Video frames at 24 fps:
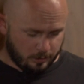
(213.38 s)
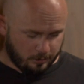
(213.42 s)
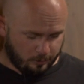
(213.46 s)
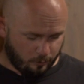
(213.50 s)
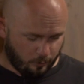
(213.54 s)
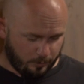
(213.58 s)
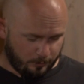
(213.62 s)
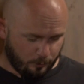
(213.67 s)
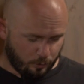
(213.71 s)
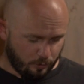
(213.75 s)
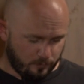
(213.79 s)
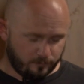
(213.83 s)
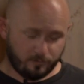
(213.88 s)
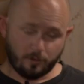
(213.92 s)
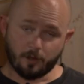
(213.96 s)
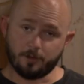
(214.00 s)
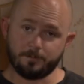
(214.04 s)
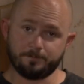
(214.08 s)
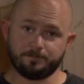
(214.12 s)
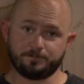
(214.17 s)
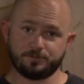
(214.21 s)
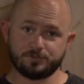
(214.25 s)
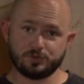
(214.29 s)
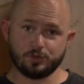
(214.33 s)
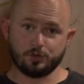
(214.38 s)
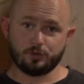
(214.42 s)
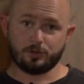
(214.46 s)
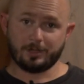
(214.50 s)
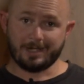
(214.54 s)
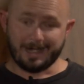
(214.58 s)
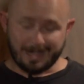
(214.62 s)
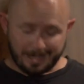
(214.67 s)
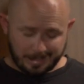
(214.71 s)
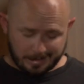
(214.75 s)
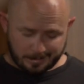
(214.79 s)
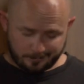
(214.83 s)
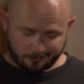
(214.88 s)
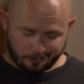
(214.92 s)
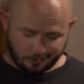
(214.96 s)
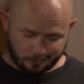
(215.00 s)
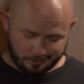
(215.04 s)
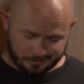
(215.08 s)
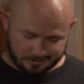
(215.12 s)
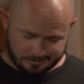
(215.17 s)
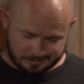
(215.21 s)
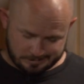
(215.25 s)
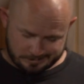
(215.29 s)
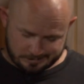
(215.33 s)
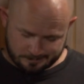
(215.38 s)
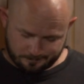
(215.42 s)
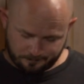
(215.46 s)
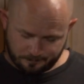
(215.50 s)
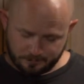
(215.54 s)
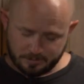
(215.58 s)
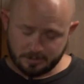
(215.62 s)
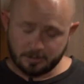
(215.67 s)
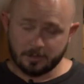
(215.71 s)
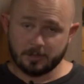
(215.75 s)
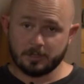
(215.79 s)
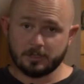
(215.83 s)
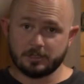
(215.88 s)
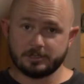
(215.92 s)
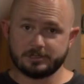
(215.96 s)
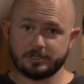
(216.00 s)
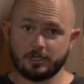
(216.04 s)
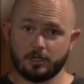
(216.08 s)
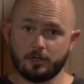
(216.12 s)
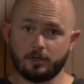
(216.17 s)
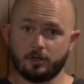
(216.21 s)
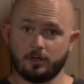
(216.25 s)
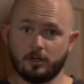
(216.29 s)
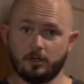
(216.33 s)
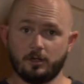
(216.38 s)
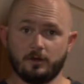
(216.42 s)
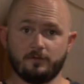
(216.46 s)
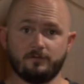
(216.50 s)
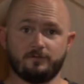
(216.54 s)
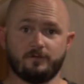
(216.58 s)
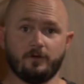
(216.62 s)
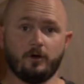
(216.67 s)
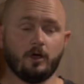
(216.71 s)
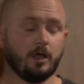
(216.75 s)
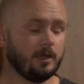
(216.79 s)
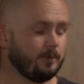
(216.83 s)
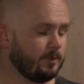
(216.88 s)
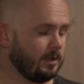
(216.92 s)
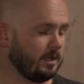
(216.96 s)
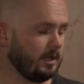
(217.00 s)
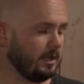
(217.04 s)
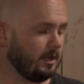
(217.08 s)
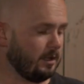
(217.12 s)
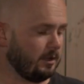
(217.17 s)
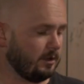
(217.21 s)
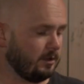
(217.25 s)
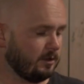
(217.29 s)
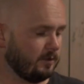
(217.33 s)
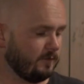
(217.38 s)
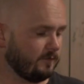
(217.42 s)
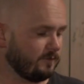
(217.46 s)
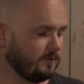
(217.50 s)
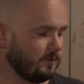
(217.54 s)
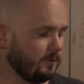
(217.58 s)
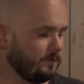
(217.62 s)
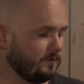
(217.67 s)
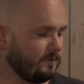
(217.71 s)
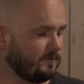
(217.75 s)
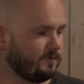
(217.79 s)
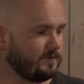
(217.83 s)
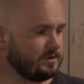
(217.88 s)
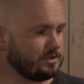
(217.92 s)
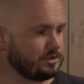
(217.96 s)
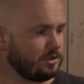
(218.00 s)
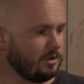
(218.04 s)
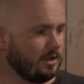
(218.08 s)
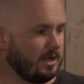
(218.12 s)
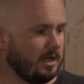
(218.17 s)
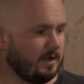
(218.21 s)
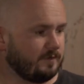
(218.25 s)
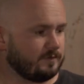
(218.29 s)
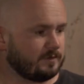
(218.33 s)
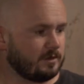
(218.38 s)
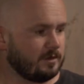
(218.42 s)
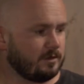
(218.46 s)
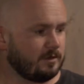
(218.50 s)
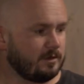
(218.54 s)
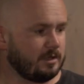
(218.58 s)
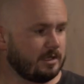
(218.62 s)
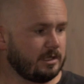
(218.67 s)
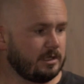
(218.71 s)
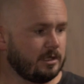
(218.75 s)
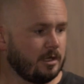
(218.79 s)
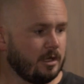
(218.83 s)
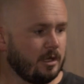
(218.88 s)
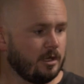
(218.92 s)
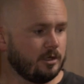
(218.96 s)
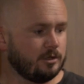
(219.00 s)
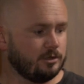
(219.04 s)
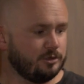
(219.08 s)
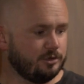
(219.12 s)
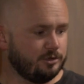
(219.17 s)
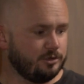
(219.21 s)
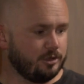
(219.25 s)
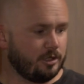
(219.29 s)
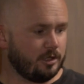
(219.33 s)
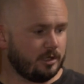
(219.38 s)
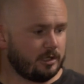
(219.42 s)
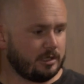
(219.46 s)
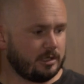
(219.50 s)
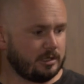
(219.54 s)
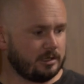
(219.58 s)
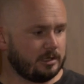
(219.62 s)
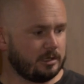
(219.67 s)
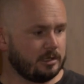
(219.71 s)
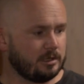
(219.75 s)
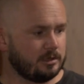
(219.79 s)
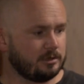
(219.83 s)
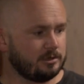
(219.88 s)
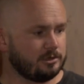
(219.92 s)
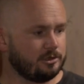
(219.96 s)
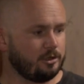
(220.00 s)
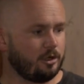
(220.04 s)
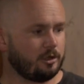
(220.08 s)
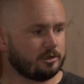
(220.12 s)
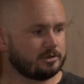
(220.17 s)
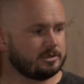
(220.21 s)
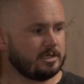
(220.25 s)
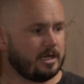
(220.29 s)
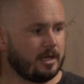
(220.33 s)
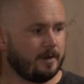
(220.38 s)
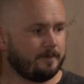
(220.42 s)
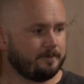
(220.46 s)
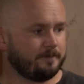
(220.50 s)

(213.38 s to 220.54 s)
We move on to the hard bodies. So a vibe here from Fishcraft, the Dirty Doctor.